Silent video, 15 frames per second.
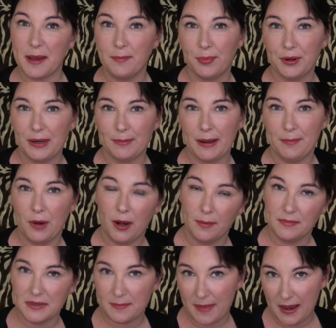I'm putting my
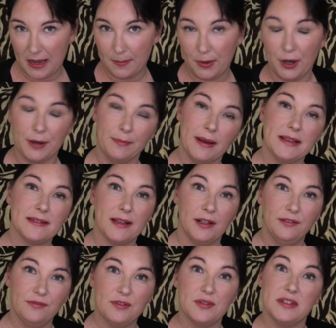mom's makeup on
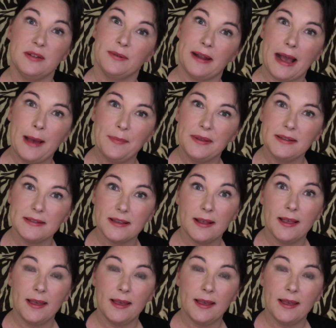myself to see what happens.